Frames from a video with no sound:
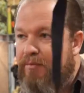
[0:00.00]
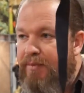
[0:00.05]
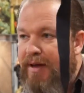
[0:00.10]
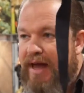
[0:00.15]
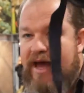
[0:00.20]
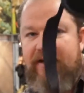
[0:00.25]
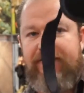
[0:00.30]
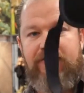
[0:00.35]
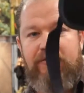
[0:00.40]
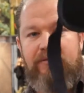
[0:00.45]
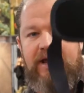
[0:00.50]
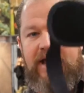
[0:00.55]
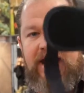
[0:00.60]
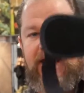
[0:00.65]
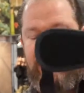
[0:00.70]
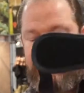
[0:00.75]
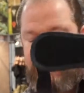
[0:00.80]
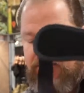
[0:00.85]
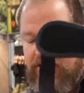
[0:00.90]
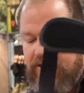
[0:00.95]
bag from
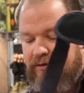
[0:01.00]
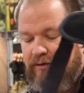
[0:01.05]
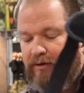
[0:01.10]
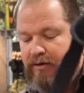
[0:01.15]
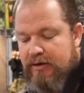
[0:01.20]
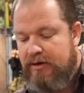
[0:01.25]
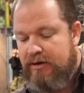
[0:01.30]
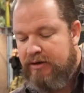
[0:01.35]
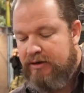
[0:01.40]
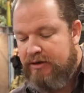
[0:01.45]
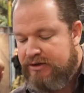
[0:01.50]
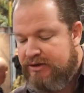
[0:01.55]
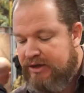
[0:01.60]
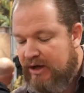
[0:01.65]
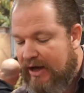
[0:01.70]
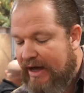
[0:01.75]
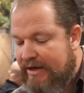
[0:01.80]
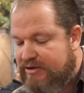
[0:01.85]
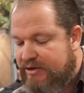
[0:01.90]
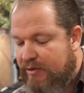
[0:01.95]
last year.
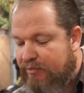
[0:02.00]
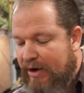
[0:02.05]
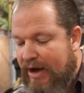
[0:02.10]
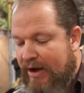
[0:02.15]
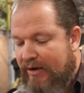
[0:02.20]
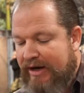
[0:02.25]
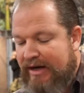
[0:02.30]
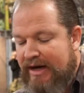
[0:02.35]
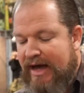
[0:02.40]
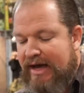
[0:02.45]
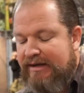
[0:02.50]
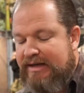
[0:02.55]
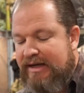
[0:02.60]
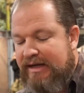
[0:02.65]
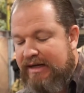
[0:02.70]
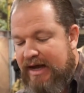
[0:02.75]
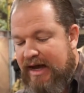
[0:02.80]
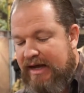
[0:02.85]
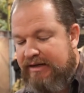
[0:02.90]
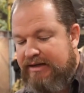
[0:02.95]
Still has the Browning
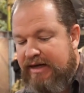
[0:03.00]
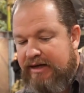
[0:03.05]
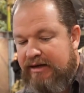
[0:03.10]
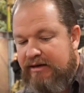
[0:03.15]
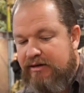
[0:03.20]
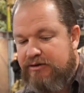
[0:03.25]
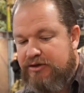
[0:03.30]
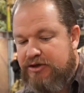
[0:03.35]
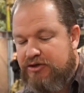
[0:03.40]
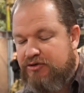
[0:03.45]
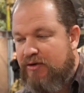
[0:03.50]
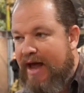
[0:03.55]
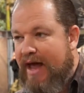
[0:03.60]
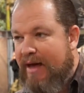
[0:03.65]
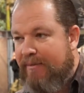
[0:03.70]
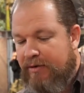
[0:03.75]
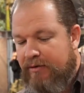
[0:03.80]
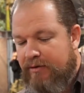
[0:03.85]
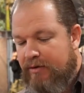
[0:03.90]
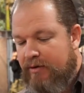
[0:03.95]
1919
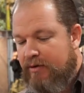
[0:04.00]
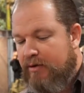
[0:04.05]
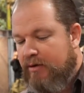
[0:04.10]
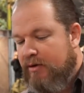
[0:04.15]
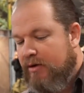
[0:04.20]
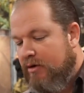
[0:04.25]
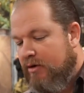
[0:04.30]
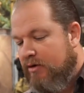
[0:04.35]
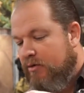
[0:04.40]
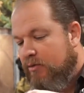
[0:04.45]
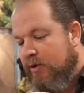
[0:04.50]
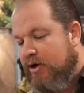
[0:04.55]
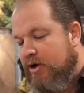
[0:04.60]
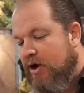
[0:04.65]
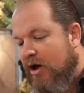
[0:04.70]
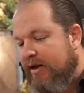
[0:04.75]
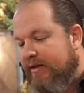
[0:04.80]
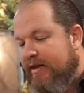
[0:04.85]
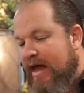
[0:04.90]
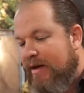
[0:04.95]
strap. We
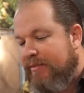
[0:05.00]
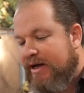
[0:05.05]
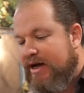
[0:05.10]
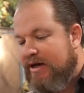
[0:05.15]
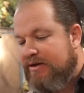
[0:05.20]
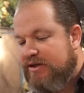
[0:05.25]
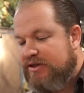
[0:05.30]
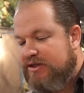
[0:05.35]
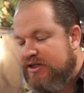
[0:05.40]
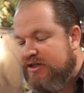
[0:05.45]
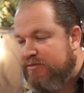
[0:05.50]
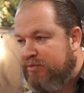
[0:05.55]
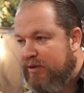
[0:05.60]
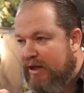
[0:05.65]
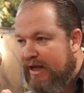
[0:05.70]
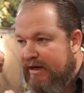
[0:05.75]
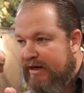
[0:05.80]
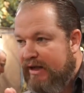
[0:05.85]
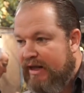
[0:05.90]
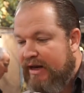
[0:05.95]
call it that because it's
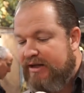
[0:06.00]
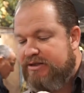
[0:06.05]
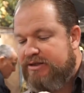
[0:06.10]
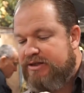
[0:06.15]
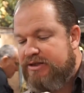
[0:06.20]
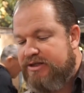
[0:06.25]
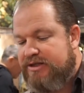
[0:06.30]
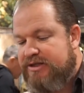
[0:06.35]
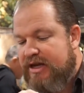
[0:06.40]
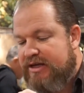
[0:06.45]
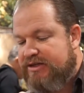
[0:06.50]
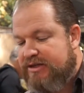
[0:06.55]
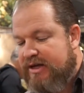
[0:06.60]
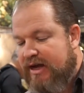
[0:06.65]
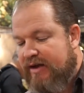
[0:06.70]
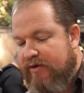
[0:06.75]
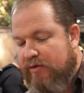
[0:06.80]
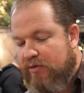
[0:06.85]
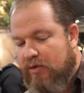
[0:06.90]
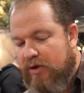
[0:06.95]
split and it's stitched
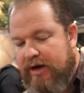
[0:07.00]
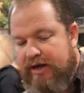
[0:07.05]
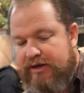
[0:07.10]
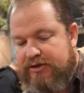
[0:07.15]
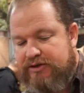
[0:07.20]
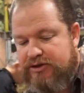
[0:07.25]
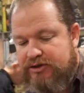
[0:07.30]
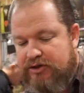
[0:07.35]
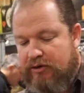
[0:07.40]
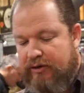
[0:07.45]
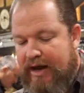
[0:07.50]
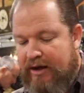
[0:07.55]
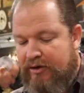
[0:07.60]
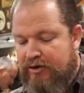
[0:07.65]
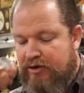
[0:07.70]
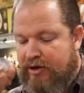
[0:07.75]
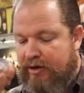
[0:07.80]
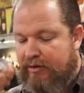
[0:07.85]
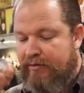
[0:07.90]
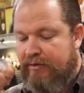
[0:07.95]
every 1 inch, so now
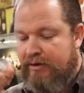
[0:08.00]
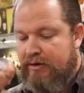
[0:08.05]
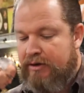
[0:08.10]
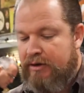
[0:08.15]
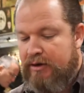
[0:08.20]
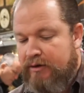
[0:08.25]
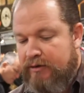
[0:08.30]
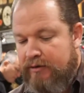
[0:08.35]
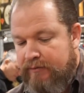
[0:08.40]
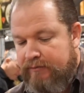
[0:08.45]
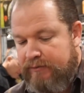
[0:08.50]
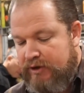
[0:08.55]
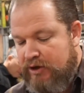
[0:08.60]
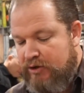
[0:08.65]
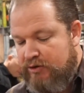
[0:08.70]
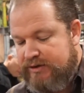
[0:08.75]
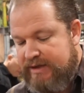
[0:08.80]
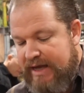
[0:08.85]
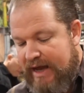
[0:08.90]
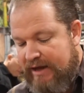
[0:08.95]
you can
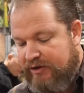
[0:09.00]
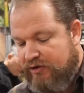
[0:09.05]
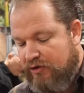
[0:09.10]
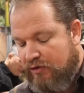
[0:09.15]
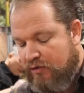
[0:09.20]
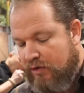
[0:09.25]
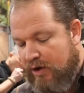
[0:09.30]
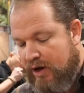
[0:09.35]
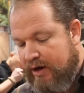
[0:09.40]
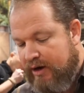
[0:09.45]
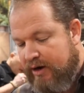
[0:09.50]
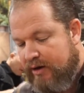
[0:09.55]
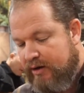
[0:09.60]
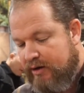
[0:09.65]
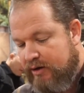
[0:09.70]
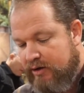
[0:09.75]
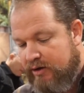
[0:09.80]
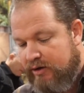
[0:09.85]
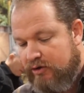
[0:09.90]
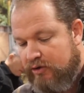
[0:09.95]
use that to run
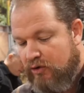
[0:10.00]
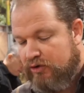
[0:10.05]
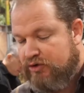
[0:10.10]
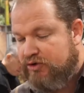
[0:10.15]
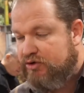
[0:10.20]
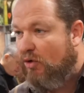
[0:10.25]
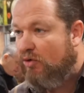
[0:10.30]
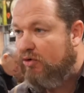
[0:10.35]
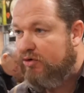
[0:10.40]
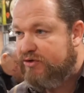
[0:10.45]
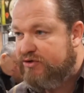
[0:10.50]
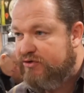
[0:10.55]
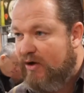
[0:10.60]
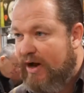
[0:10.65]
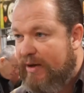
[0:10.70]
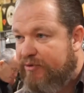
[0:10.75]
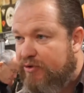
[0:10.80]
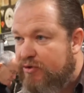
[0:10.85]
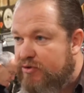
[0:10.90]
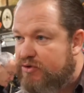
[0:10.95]
your shoulder
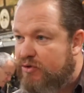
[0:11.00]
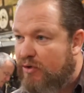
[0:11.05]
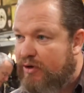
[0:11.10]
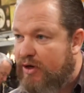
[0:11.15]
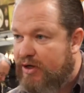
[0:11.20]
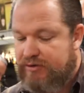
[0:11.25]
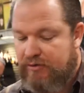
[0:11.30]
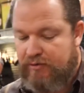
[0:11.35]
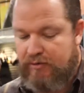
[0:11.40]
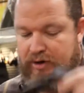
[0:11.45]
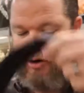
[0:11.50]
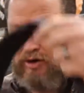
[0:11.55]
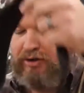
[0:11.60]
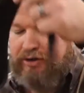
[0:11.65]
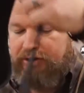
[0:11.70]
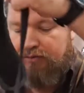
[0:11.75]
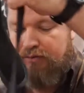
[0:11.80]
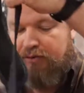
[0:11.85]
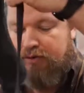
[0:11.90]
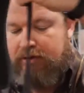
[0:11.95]
strap through so it doesn't run
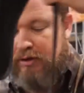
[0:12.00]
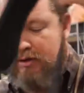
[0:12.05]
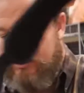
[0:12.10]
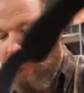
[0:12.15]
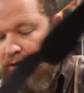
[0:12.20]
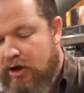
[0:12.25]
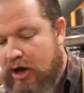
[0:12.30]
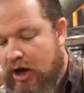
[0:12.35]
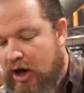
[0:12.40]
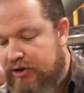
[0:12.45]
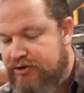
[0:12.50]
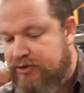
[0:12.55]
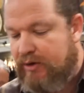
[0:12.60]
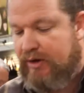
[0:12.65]
on you. Also,